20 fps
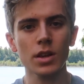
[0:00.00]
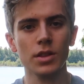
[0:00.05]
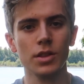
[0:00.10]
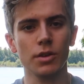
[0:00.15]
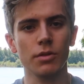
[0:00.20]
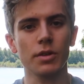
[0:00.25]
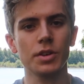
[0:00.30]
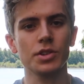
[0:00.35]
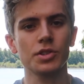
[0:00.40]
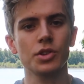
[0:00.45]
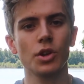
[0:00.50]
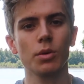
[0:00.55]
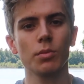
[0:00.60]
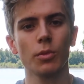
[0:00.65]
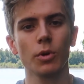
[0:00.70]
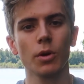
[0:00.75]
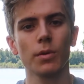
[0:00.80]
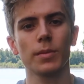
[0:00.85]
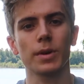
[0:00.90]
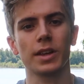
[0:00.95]
There is no
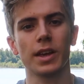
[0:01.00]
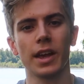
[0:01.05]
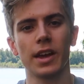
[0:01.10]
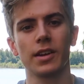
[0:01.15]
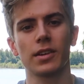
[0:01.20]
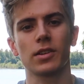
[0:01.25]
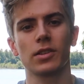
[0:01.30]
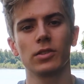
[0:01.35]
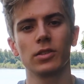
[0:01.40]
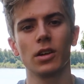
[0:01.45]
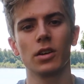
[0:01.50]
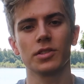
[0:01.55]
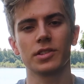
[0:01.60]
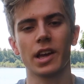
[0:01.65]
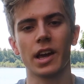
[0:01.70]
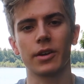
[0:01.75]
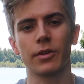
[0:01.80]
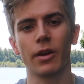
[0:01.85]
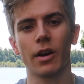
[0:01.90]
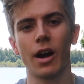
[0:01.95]
more mechanical
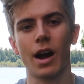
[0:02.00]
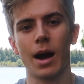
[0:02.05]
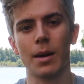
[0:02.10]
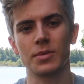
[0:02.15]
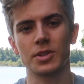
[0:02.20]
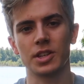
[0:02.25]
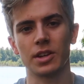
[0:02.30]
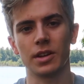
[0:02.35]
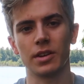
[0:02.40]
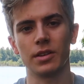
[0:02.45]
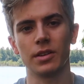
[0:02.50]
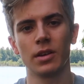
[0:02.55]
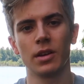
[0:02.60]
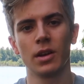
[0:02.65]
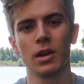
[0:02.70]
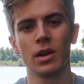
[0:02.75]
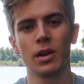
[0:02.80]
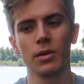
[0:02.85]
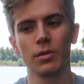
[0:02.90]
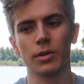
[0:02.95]
Ultegra option.
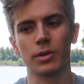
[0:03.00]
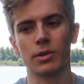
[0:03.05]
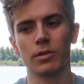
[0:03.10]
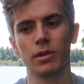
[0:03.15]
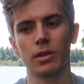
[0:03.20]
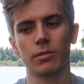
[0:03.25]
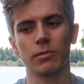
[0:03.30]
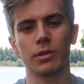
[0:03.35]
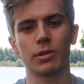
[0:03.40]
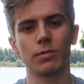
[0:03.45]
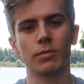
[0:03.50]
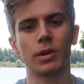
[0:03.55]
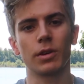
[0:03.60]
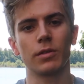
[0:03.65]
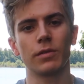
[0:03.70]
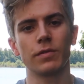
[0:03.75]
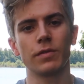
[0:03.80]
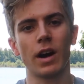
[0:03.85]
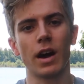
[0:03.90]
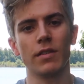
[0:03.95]
We're going with
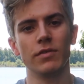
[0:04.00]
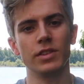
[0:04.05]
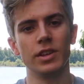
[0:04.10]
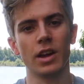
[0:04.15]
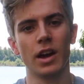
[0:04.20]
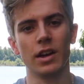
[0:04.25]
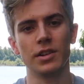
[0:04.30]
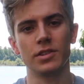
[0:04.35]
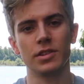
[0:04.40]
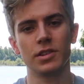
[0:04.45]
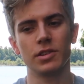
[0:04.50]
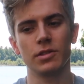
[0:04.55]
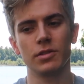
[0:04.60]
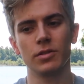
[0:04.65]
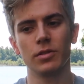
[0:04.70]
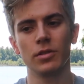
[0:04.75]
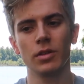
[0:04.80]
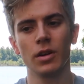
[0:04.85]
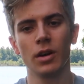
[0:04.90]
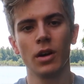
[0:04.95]
105
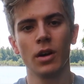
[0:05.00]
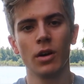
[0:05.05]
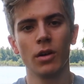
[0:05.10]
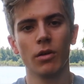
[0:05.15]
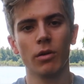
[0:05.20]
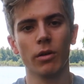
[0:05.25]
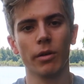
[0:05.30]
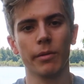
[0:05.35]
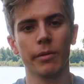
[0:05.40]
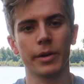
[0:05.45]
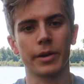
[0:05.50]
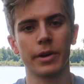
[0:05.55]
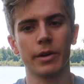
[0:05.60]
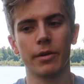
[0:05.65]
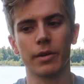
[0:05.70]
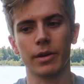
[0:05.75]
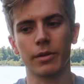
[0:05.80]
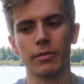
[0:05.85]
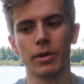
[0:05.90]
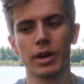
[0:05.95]
Di2, or we're
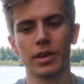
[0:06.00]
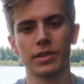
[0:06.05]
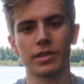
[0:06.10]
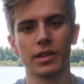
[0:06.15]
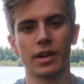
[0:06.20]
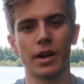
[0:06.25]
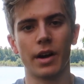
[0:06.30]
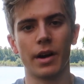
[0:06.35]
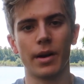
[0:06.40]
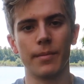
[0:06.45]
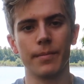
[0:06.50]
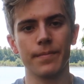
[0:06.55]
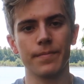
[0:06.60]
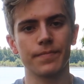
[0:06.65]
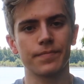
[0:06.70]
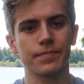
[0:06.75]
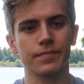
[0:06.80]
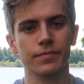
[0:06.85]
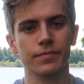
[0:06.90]
going with the